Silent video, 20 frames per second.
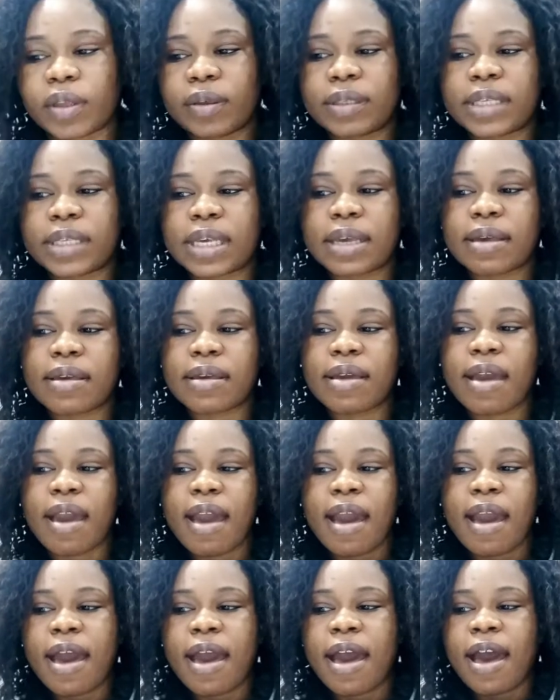You see,
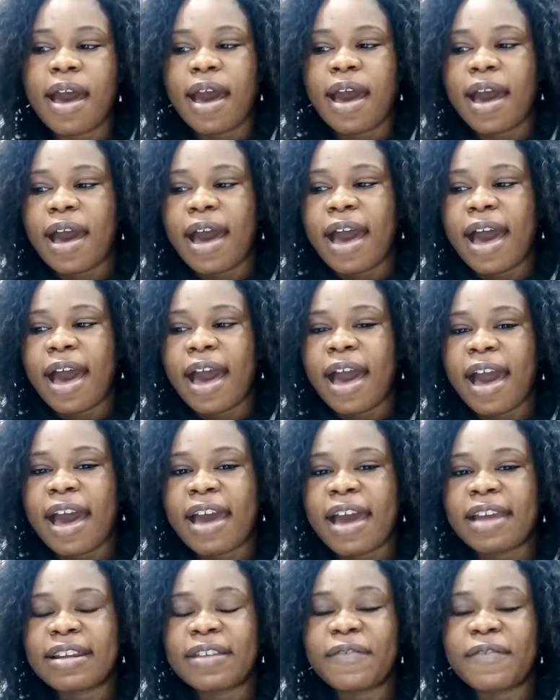
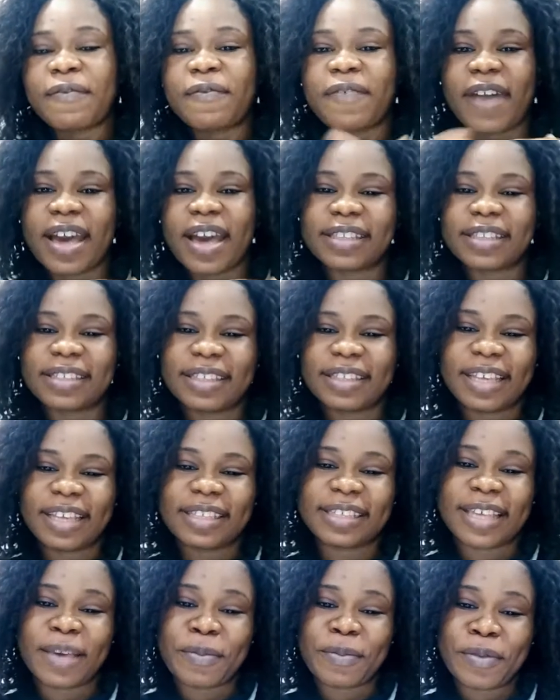the fact
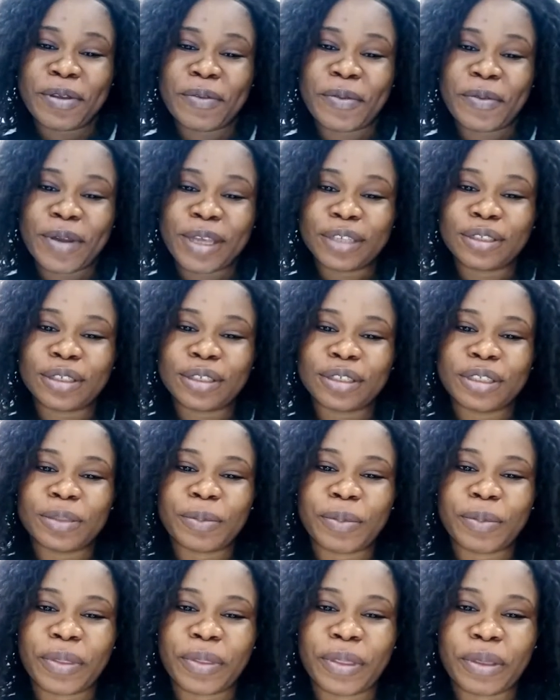that I'm in a
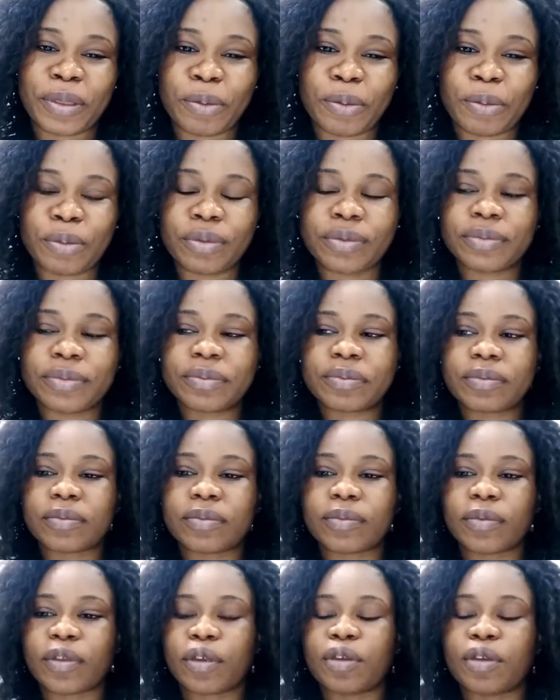relationship with you,
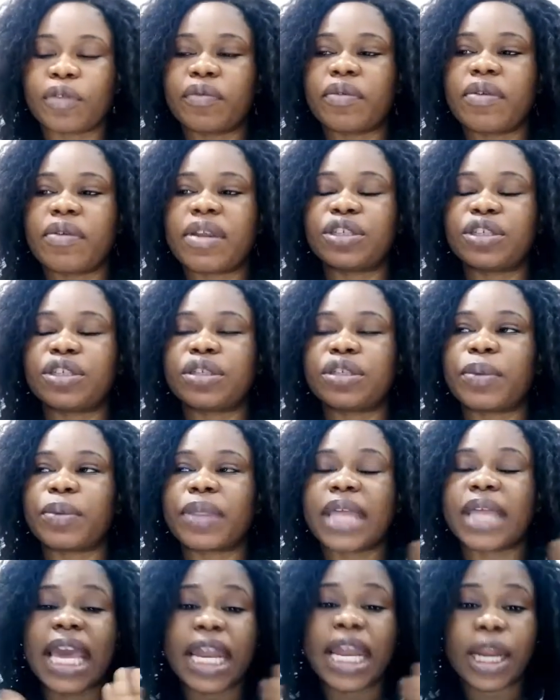and you're in a relationship
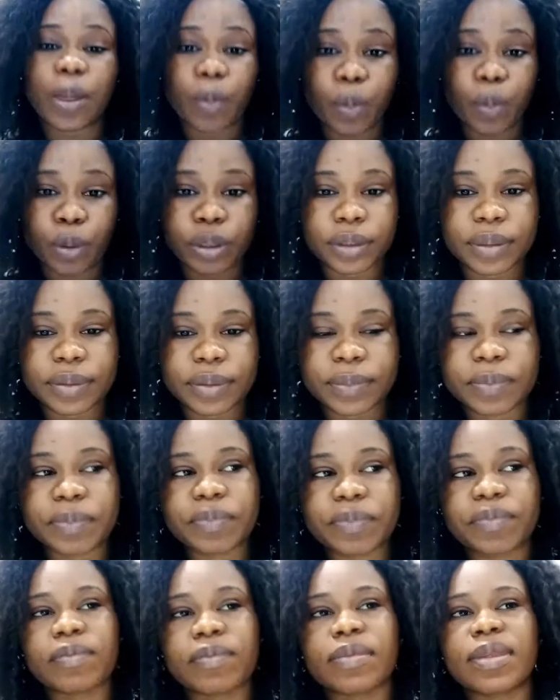with anyone,
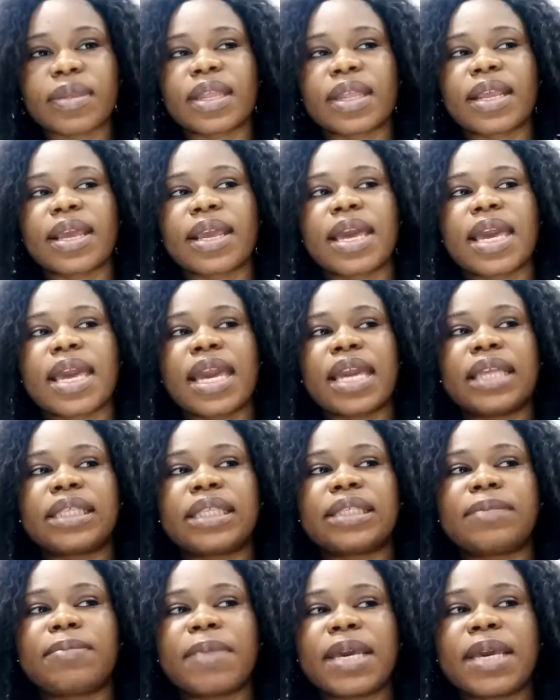
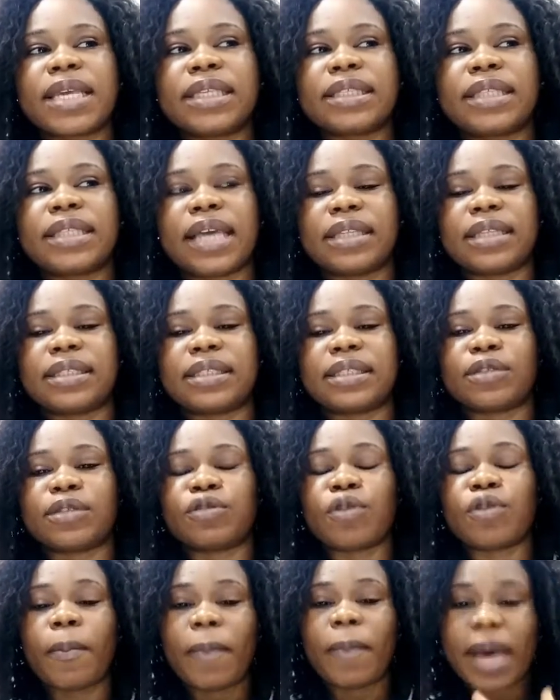it means that
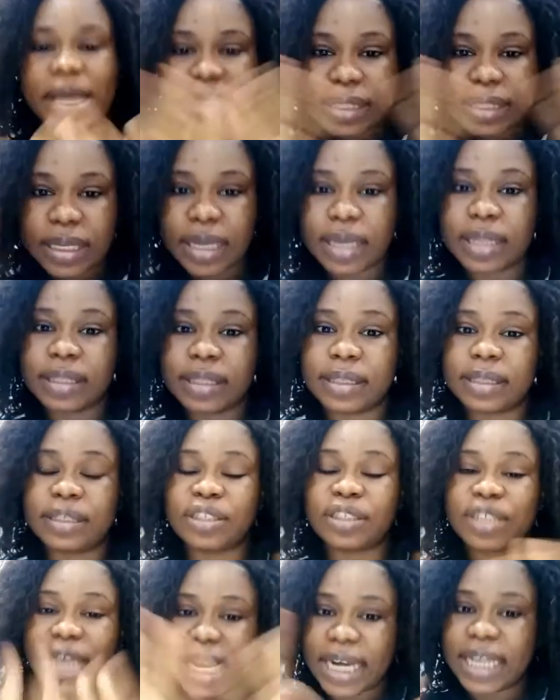no matter the
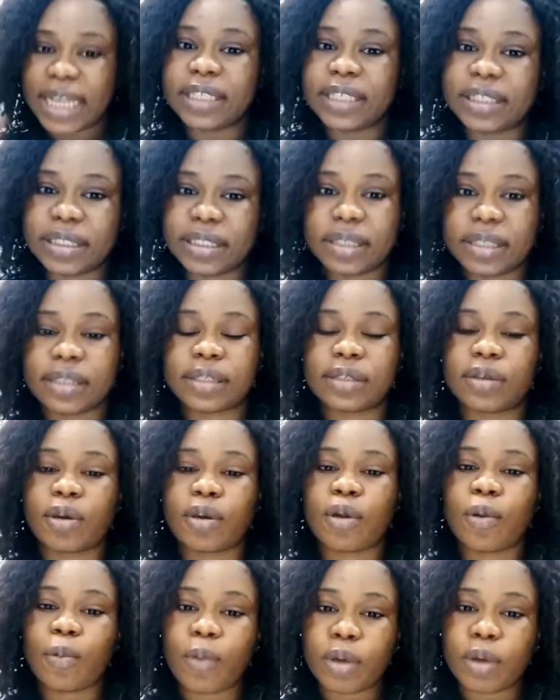challenges
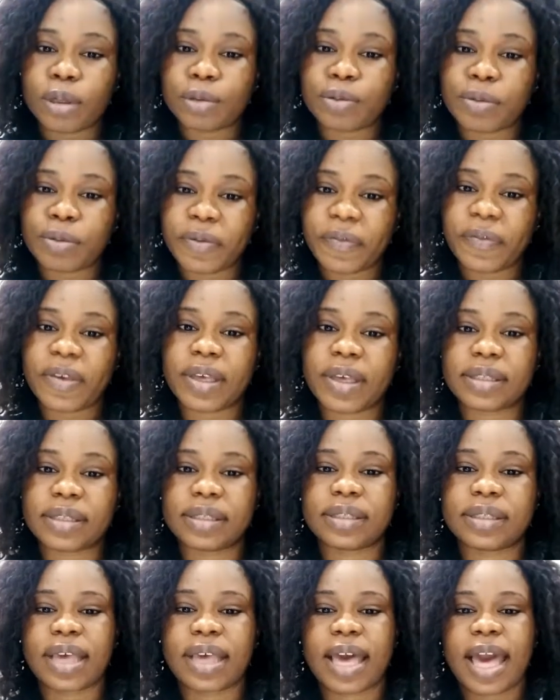or what we
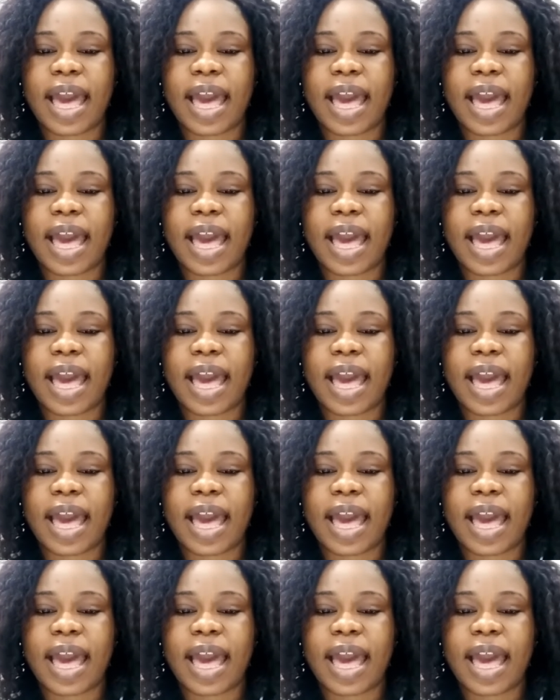face,